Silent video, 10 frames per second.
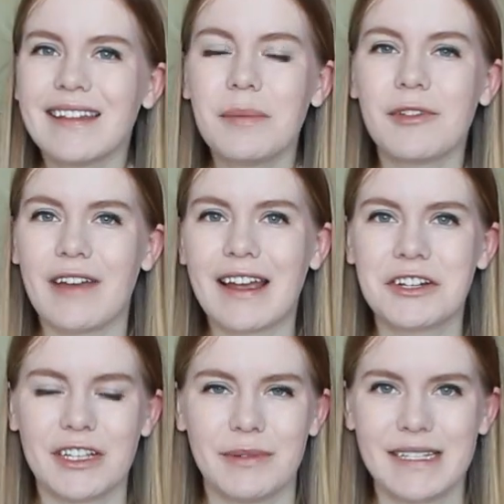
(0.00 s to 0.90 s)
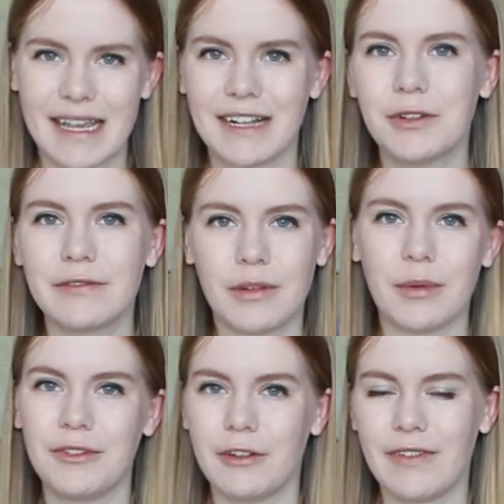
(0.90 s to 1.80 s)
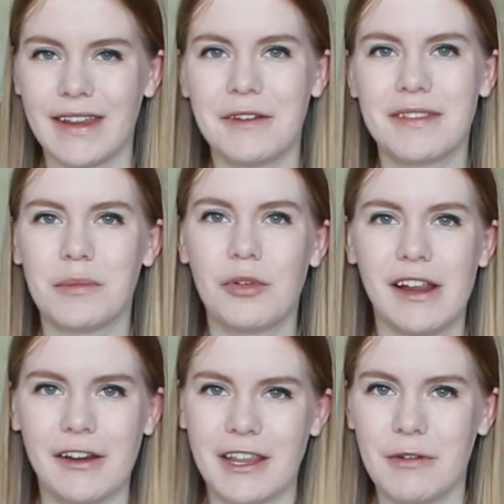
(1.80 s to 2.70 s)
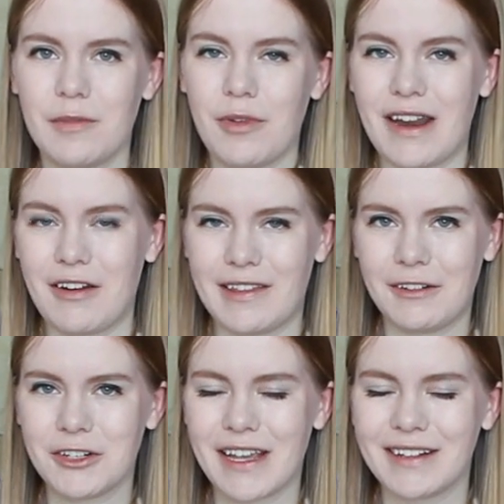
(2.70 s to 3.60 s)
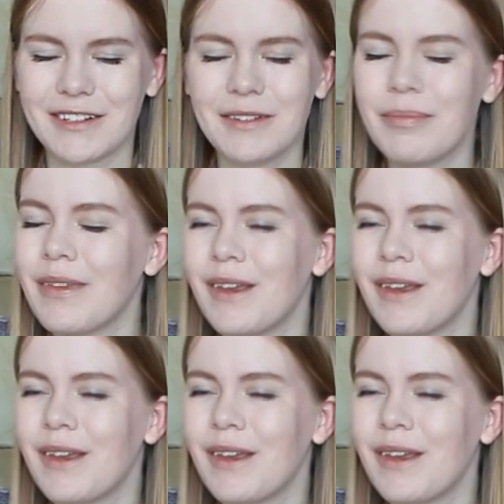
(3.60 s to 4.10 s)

clips are actually recycled from older videos that PragerU has put out on their channel.